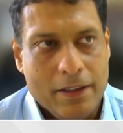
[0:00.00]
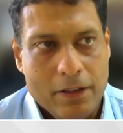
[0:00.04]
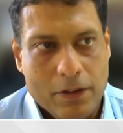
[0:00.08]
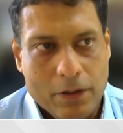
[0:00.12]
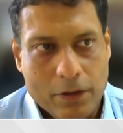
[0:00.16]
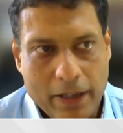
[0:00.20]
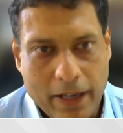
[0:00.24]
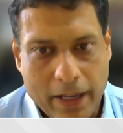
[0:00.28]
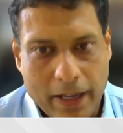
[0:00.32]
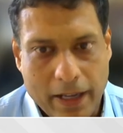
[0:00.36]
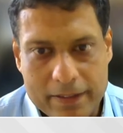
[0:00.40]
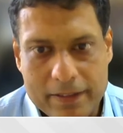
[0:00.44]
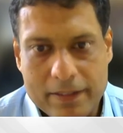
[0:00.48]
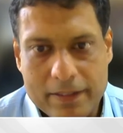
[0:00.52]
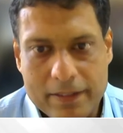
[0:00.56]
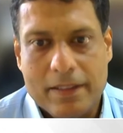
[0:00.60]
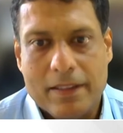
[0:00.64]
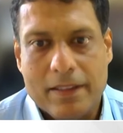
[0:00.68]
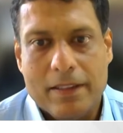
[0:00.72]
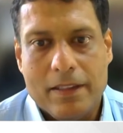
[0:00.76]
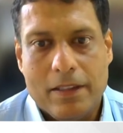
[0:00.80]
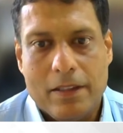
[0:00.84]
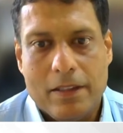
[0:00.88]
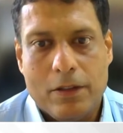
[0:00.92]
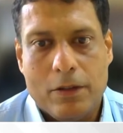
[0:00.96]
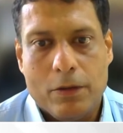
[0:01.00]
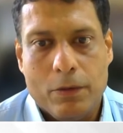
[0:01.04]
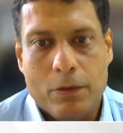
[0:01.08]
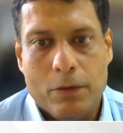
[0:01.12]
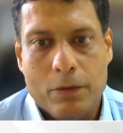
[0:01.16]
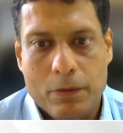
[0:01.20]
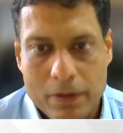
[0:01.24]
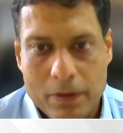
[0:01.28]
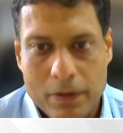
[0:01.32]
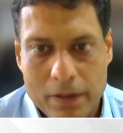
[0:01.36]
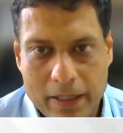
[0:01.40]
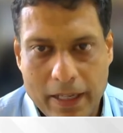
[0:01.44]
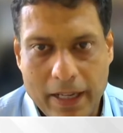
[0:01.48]
hesitant
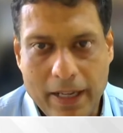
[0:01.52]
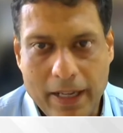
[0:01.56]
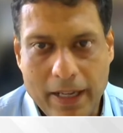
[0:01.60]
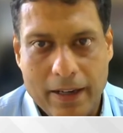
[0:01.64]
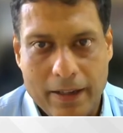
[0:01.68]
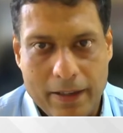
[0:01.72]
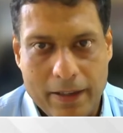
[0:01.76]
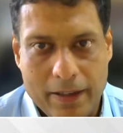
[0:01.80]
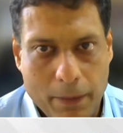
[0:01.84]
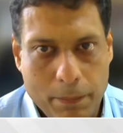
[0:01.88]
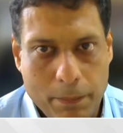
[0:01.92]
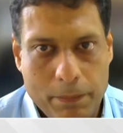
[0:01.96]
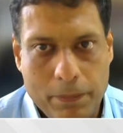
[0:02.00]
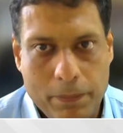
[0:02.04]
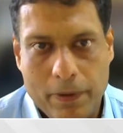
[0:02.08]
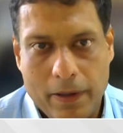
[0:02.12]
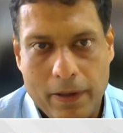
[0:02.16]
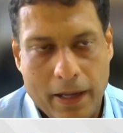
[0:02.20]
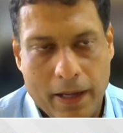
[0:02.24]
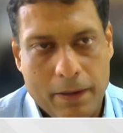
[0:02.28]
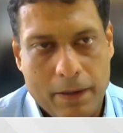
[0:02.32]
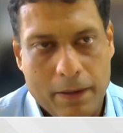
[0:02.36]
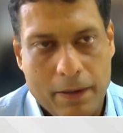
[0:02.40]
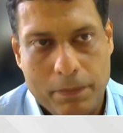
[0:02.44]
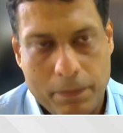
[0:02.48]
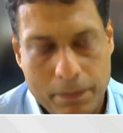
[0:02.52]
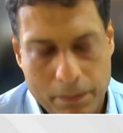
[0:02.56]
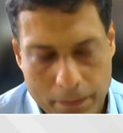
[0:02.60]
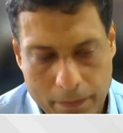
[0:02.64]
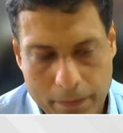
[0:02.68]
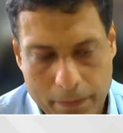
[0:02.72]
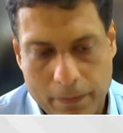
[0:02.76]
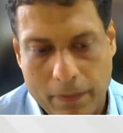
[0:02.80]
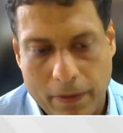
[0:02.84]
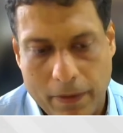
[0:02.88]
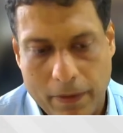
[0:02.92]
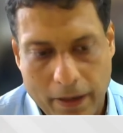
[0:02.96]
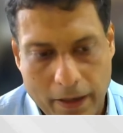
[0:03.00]
to take it up, and
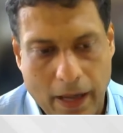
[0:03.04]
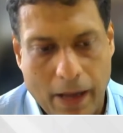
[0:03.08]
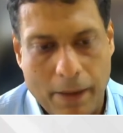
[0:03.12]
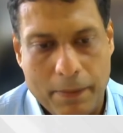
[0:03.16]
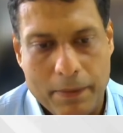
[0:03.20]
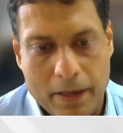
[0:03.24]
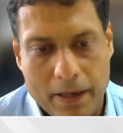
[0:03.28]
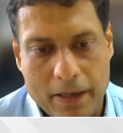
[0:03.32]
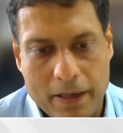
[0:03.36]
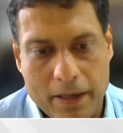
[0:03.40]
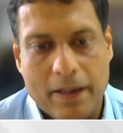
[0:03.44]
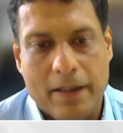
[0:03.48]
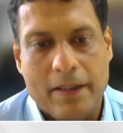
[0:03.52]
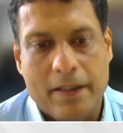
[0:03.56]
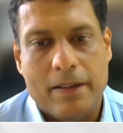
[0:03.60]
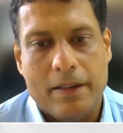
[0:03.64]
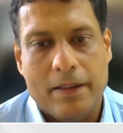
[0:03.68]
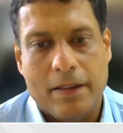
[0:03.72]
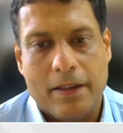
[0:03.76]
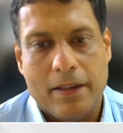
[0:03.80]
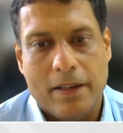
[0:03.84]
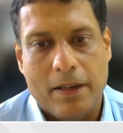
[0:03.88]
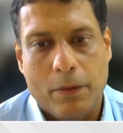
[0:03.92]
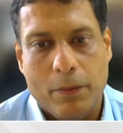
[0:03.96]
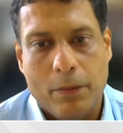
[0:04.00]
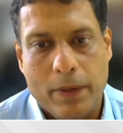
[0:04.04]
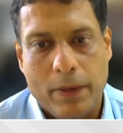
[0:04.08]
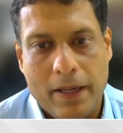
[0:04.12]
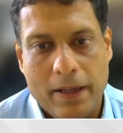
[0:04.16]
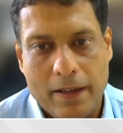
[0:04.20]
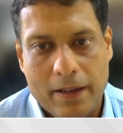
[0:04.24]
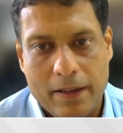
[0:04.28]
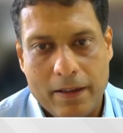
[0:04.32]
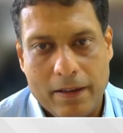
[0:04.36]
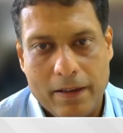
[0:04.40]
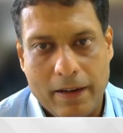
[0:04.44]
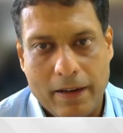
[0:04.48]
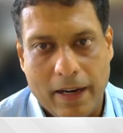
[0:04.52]
in a way,
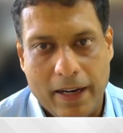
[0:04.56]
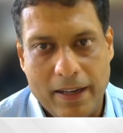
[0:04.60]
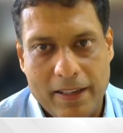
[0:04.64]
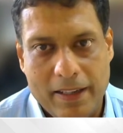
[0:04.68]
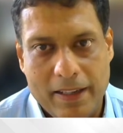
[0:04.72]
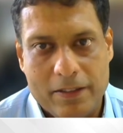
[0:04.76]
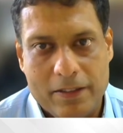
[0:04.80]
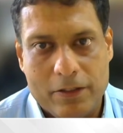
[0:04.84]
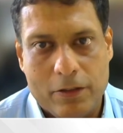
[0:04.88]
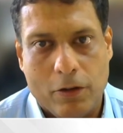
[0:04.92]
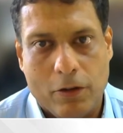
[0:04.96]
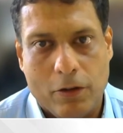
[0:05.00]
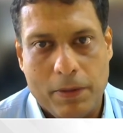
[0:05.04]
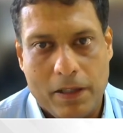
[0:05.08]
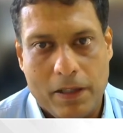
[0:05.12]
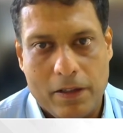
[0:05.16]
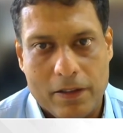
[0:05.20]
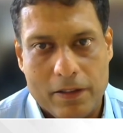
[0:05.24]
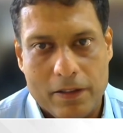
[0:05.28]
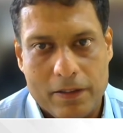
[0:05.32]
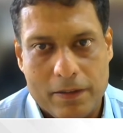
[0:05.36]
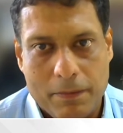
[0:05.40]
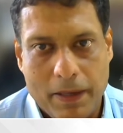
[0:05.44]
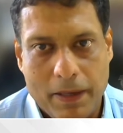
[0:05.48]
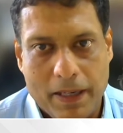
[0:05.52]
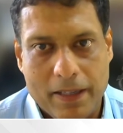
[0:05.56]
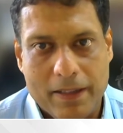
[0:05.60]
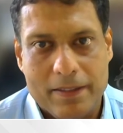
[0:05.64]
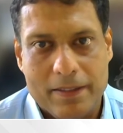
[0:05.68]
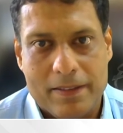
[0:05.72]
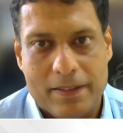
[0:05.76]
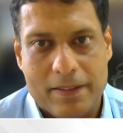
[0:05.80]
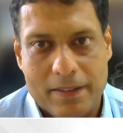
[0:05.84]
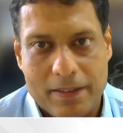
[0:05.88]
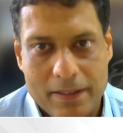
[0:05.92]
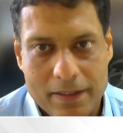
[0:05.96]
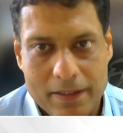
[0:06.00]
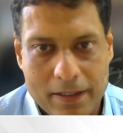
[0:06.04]
rightly so, because
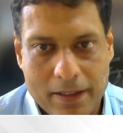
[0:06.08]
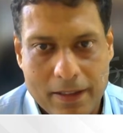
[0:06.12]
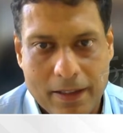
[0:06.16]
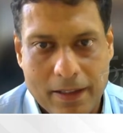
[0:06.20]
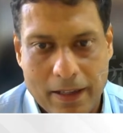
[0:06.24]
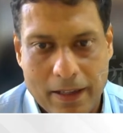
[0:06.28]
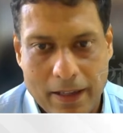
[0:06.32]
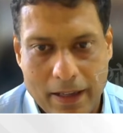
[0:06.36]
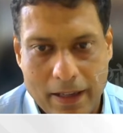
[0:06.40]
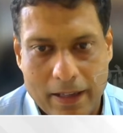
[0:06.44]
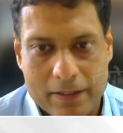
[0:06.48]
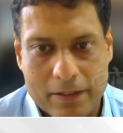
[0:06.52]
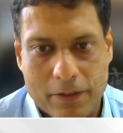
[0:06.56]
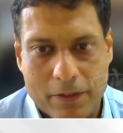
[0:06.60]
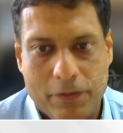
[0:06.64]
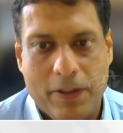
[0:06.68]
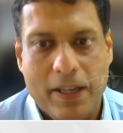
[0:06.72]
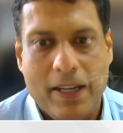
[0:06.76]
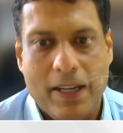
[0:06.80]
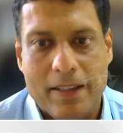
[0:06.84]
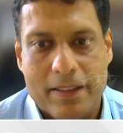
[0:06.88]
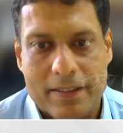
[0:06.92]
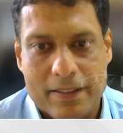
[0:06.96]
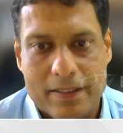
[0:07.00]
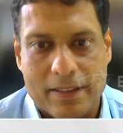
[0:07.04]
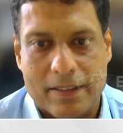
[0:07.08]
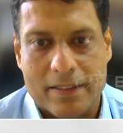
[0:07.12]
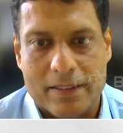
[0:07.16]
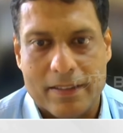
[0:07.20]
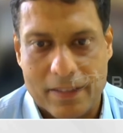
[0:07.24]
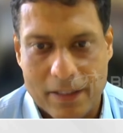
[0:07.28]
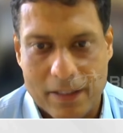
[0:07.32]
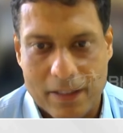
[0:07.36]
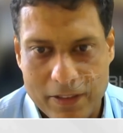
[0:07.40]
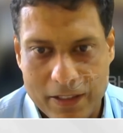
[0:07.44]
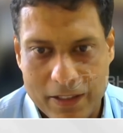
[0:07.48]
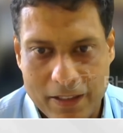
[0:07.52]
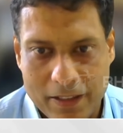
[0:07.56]
medicine as a field is
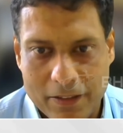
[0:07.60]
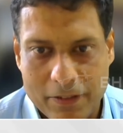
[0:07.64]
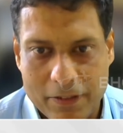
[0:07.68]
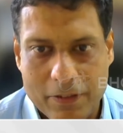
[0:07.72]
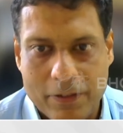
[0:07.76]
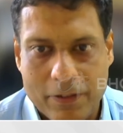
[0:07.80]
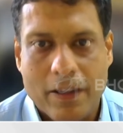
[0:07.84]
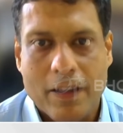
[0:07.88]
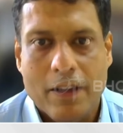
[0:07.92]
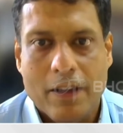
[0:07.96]
conservative.